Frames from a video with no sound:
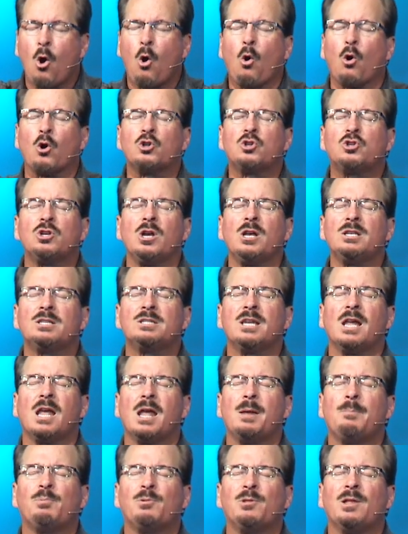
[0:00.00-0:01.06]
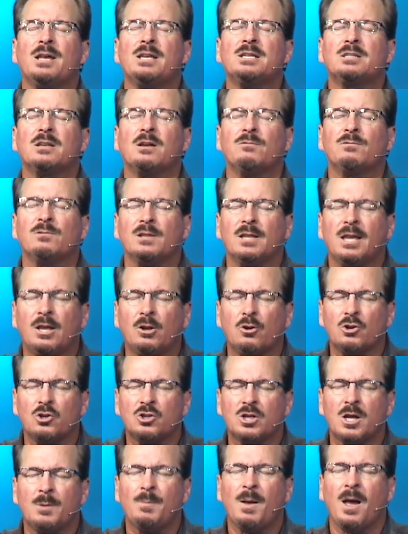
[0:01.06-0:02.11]
or just a place of
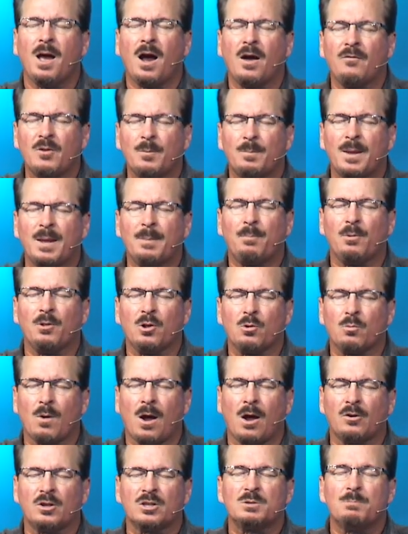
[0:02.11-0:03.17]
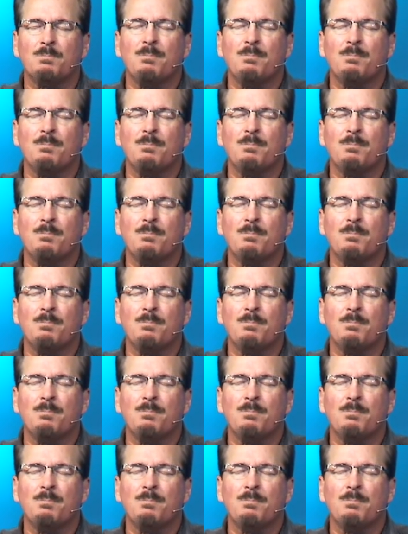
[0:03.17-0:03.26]
leadership of the people around us.